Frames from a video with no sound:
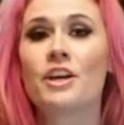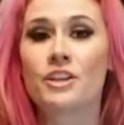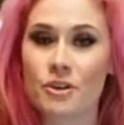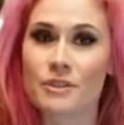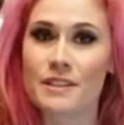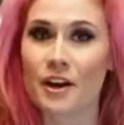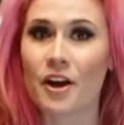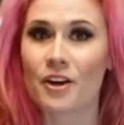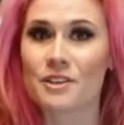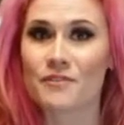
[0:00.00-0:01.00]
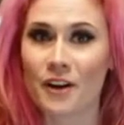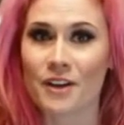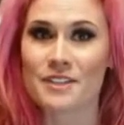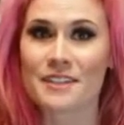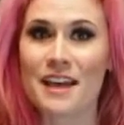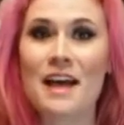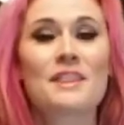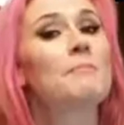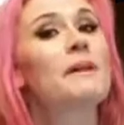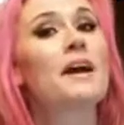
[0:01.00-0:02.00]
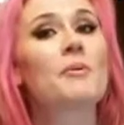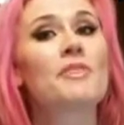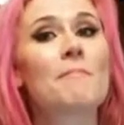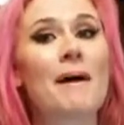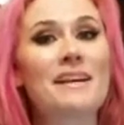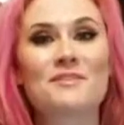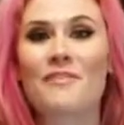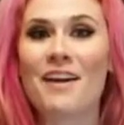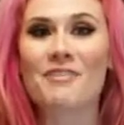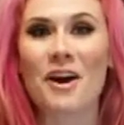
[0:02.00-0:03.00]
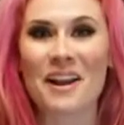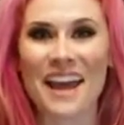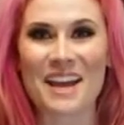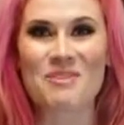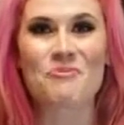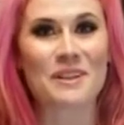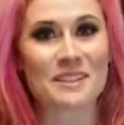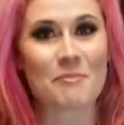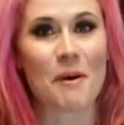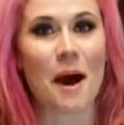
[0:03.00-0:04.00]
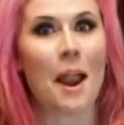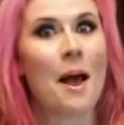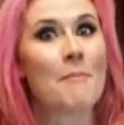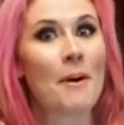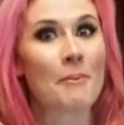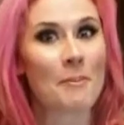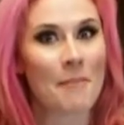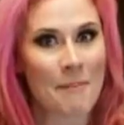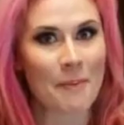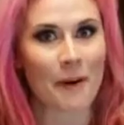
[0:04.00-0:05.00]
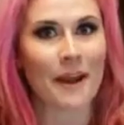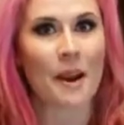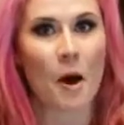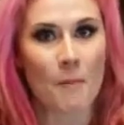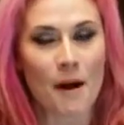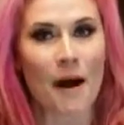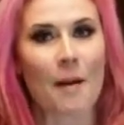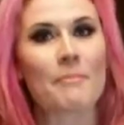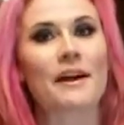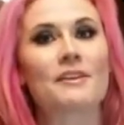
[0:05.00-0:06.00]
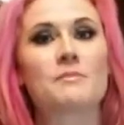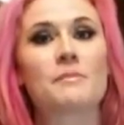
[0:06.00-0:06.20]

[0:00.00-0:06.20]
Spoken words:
shows their cards first. The player with the best 5-card hand wins the pot. But remember, in Omaha, players